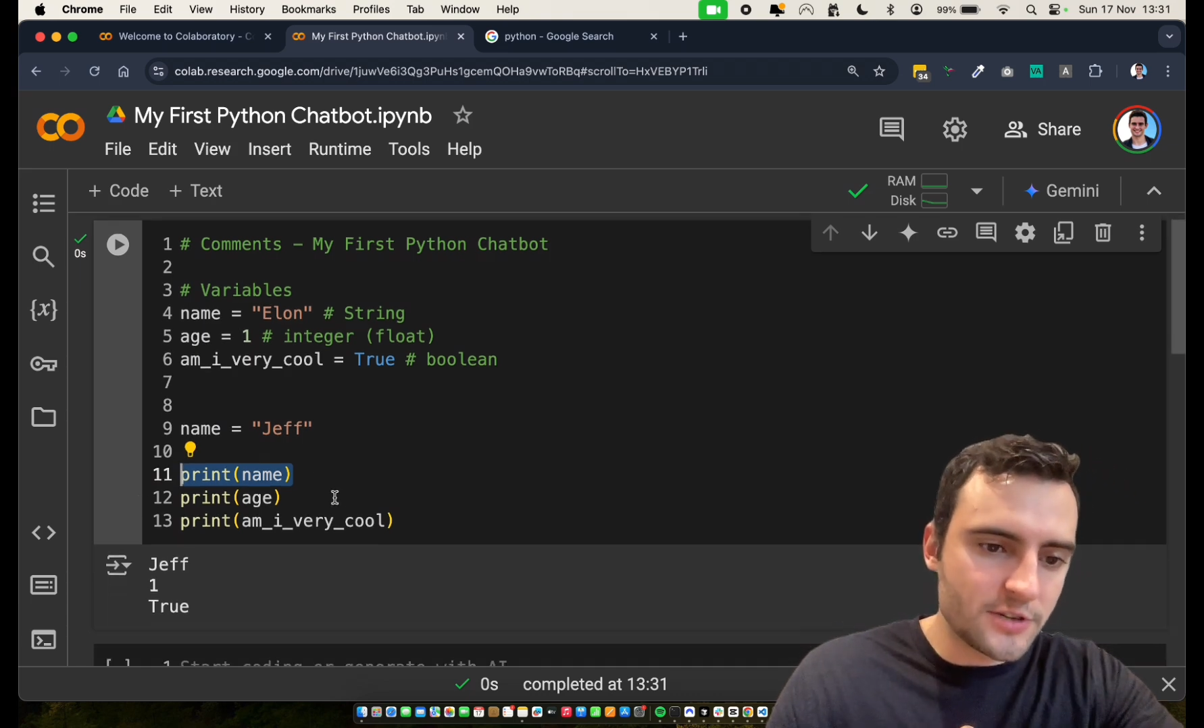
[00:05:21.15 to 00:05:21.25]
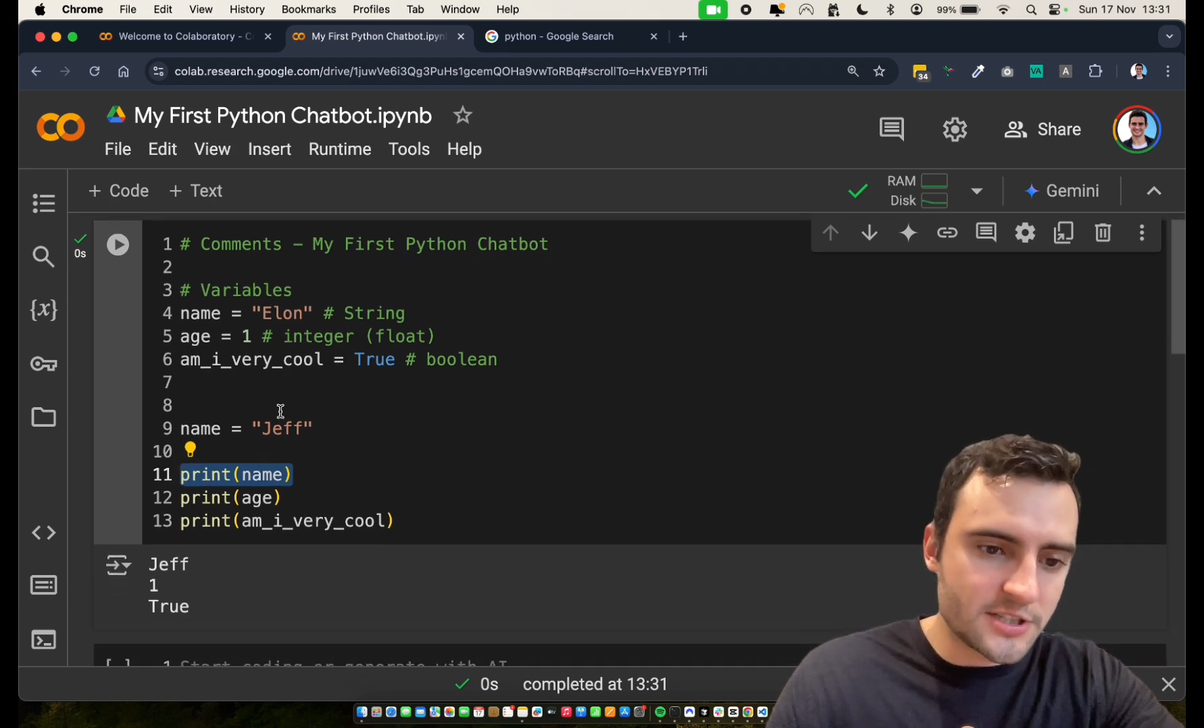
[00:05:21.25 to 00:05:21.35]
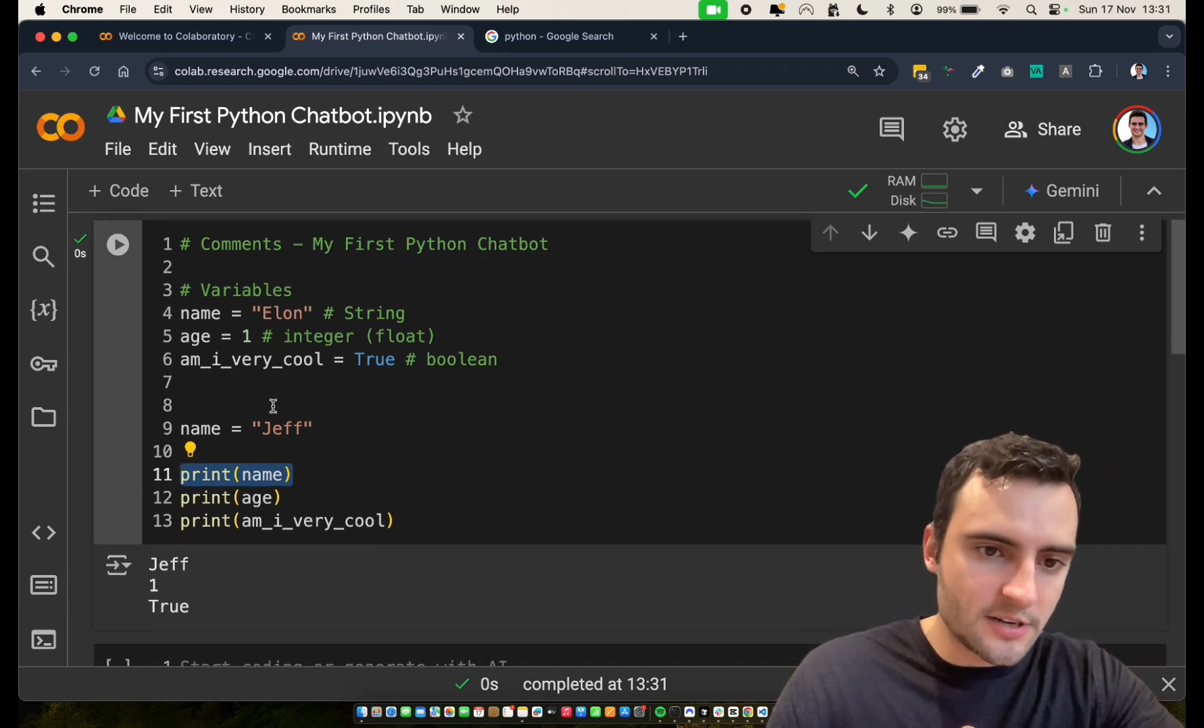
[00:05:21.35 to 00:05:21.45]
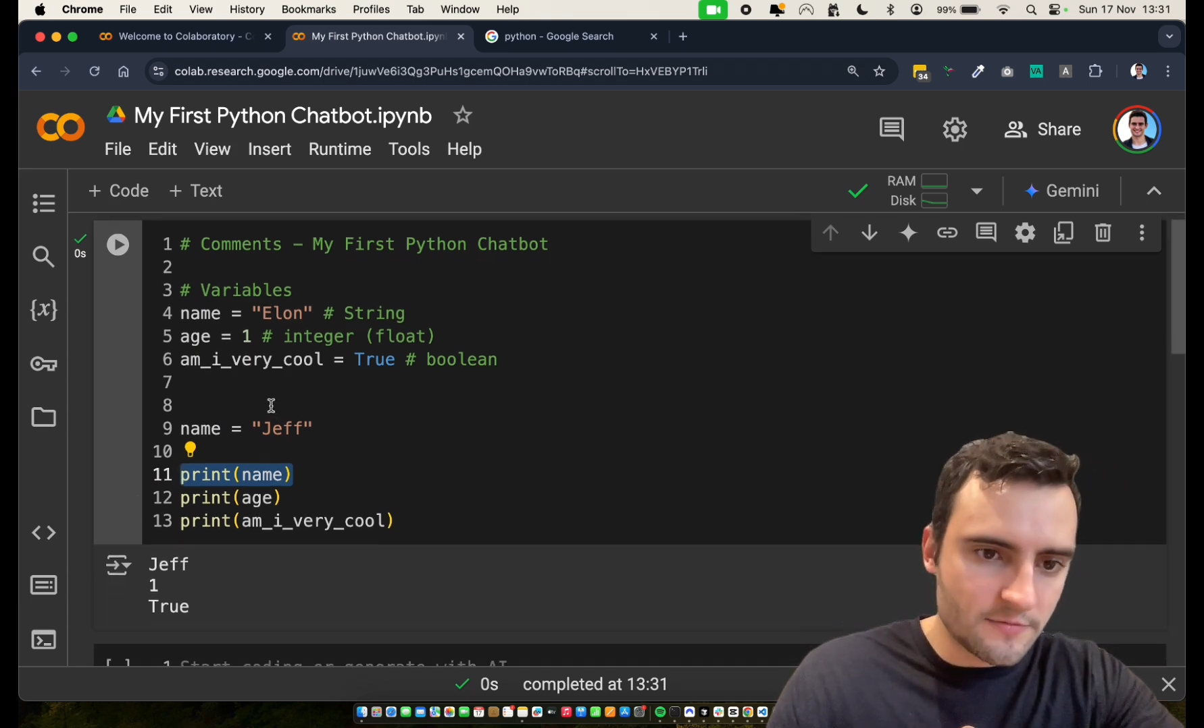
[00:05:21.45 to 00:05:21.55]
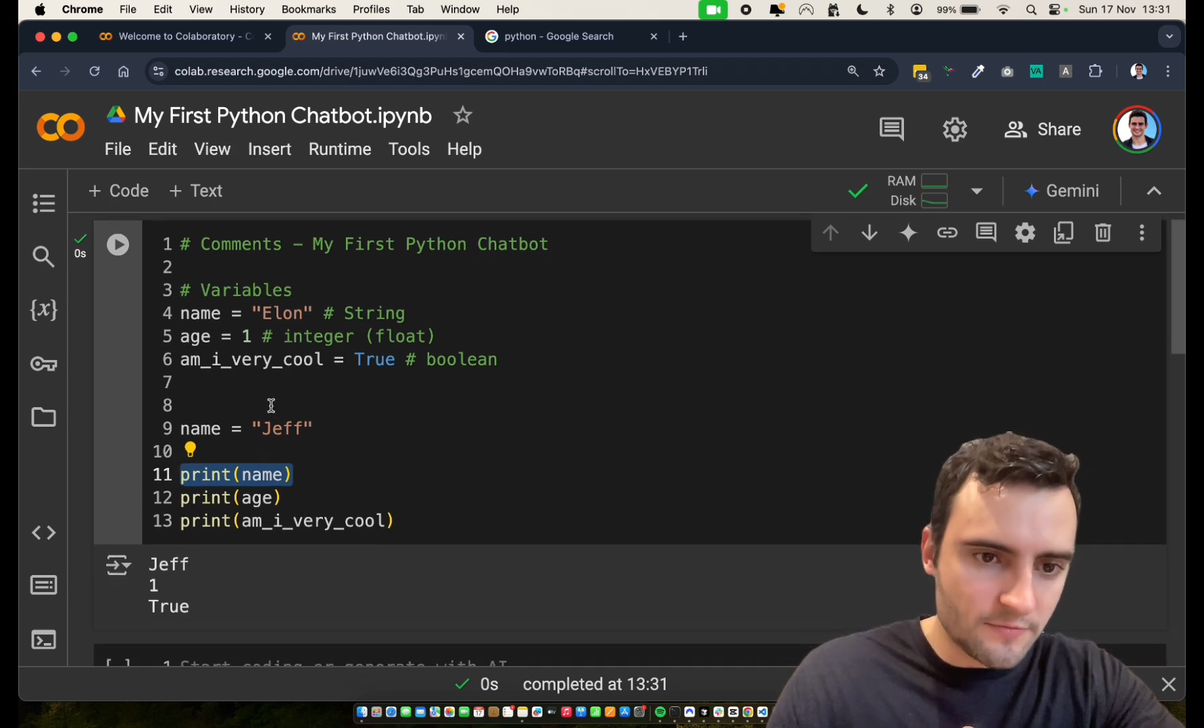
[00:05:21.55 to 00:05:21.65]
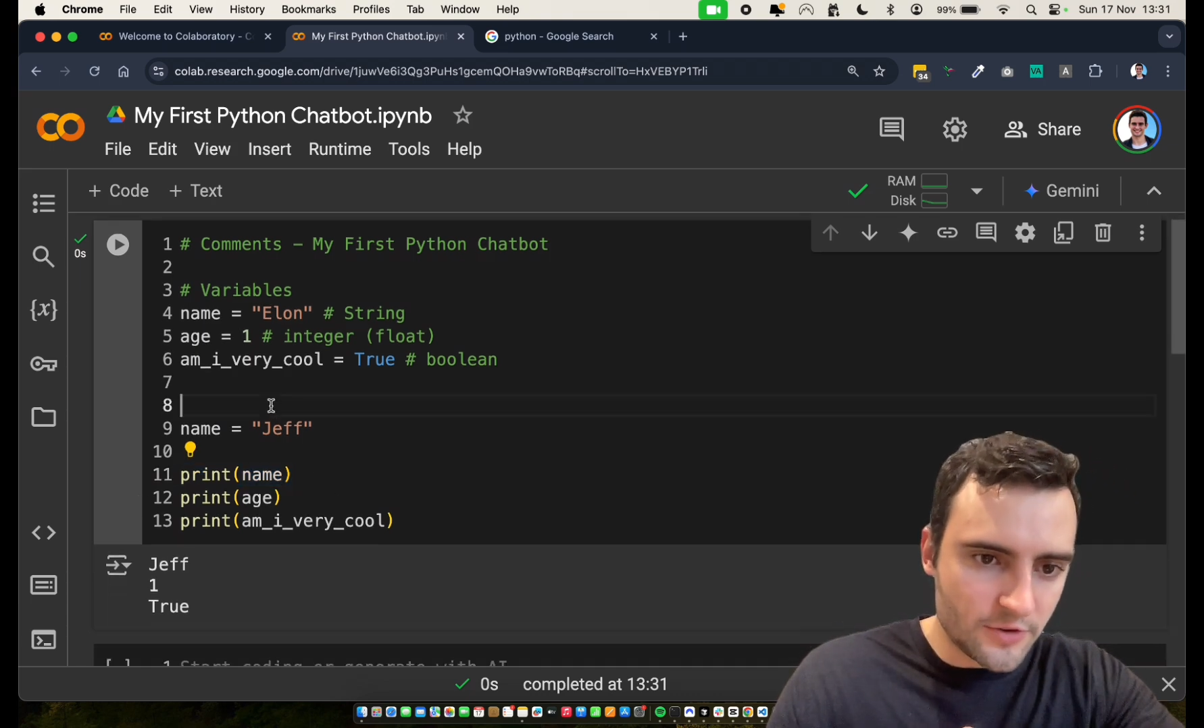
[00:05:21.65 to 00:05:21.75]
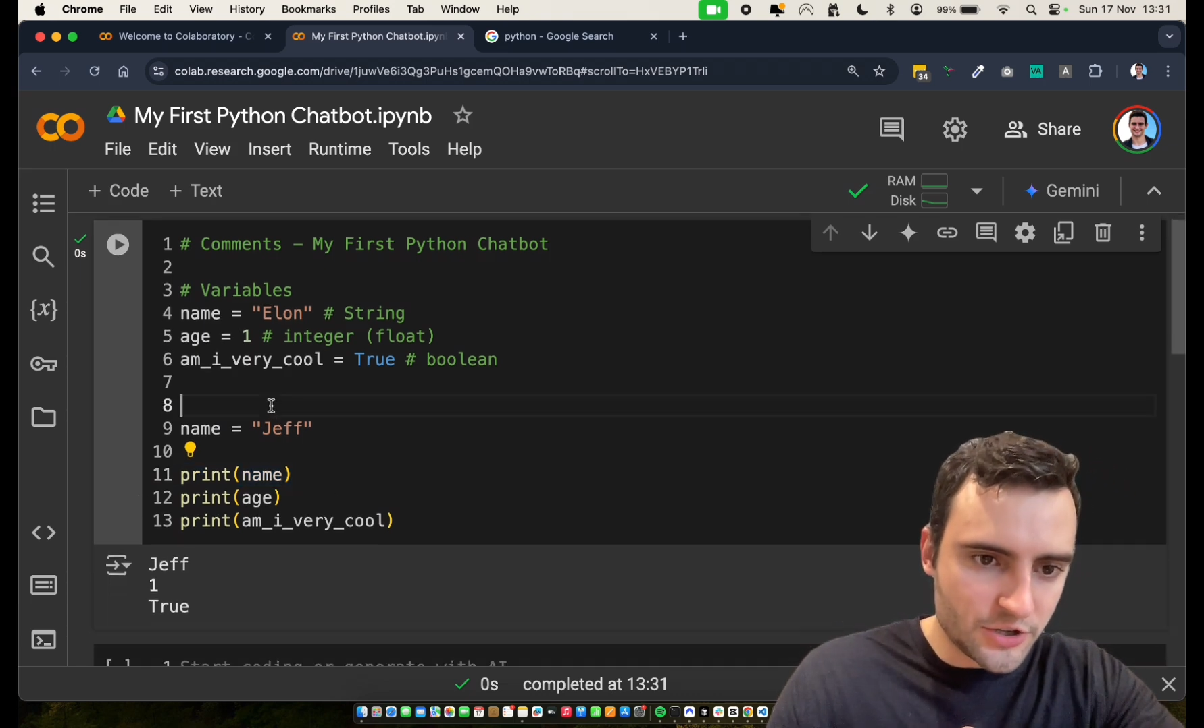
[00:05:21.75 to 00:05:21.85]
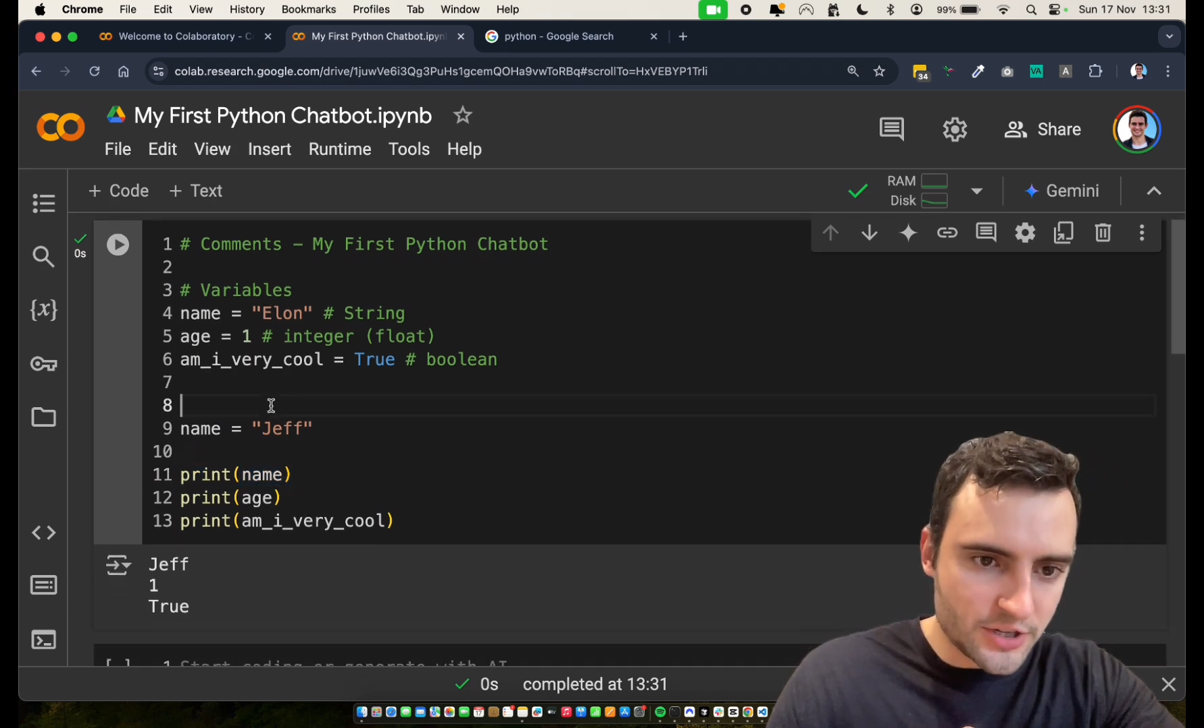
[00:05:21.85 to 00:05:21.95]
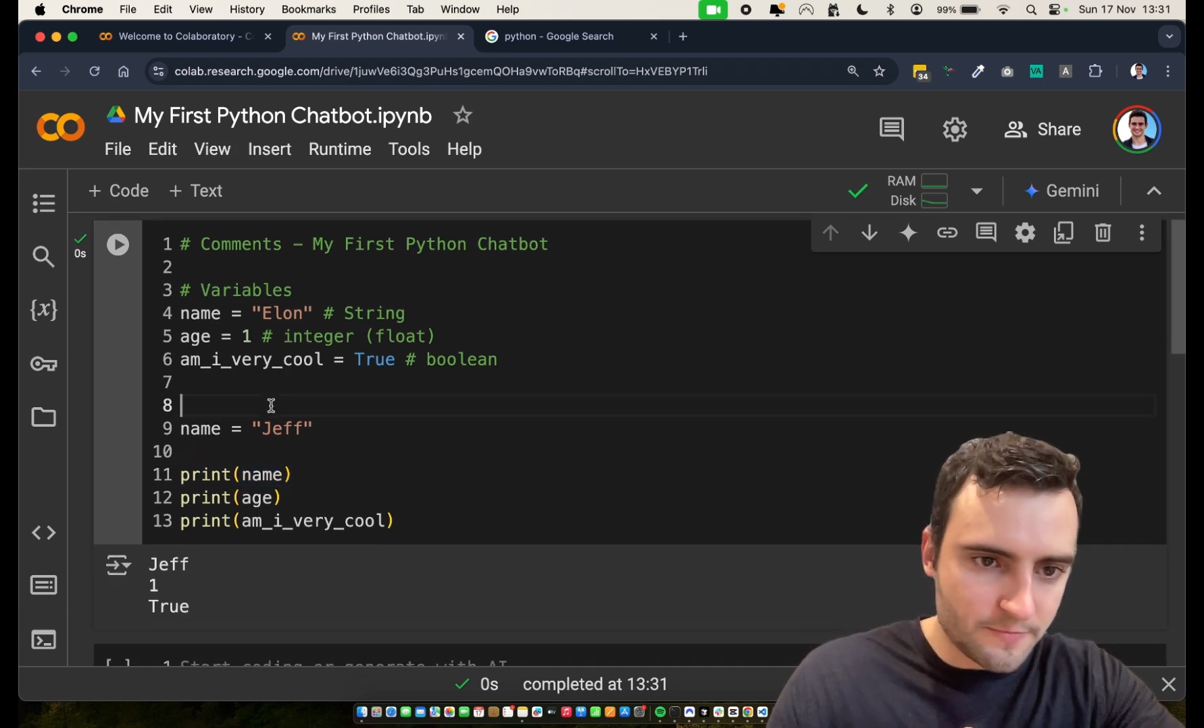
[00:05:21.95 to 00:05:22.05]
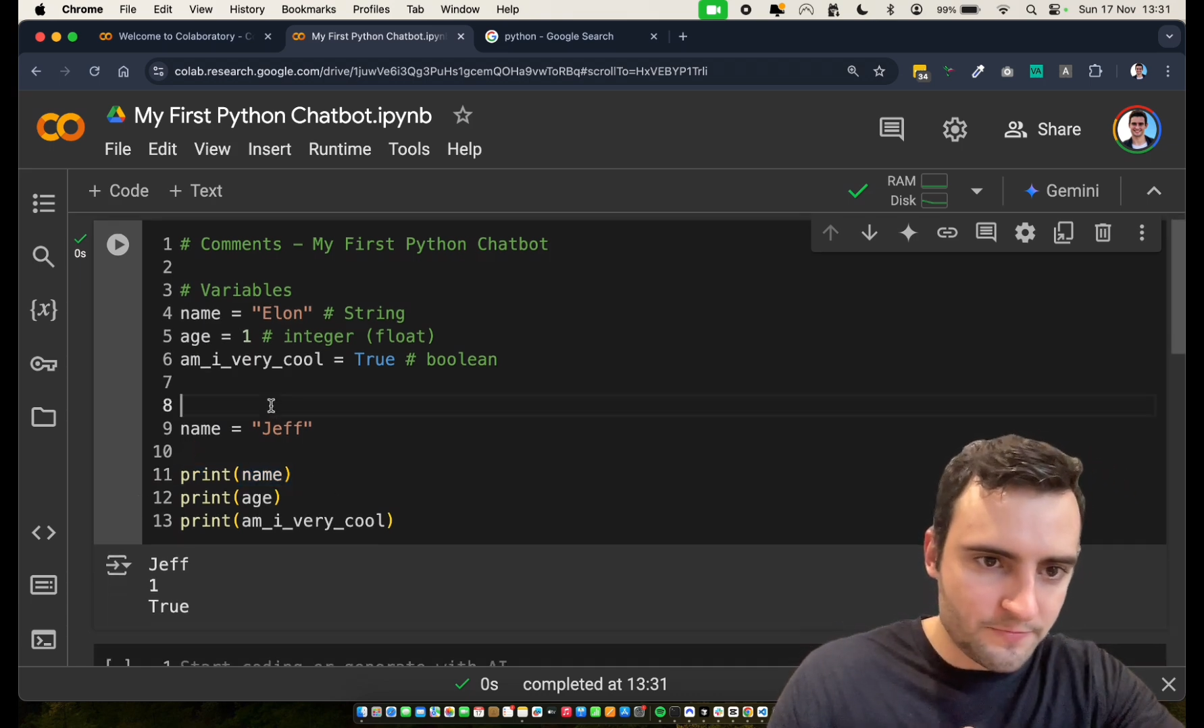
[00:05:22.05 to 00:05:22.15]
recent
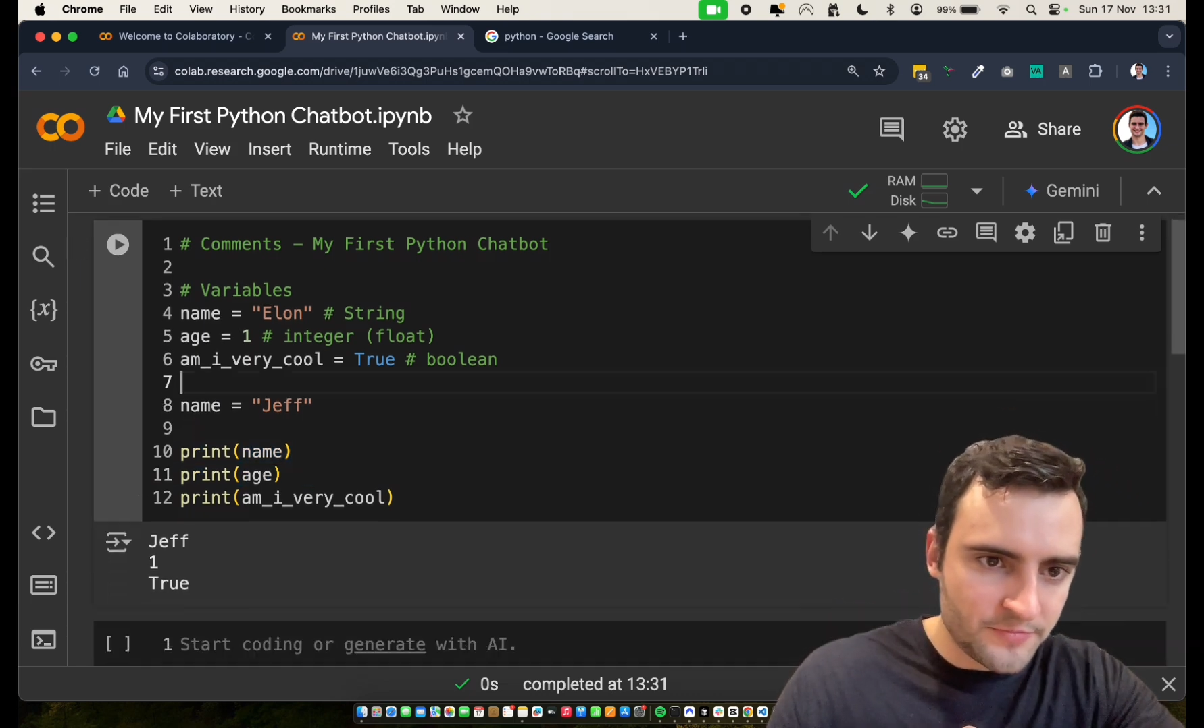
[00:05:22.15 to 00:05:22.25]
version.